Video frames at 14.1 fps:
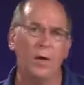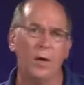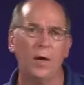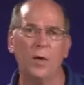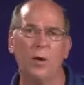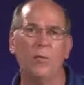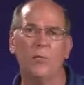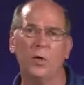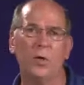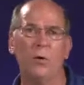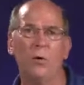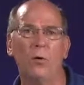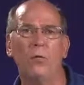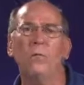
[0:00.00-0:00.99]
and hopefully
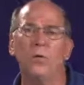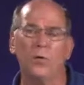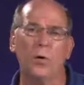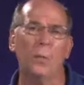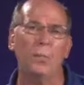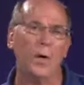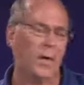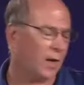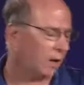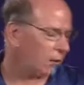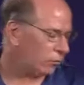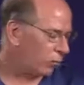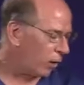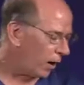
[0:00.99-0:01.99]
you'll someday get
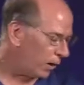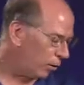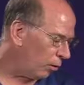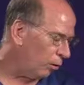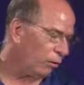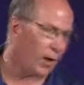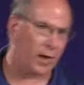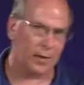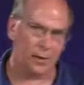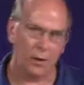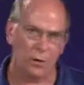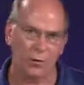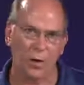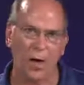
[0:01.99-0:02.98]
to try your own
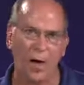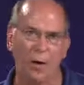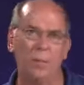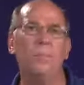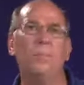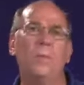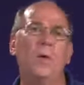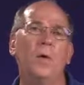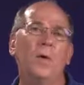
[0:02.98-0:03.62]
ideas out.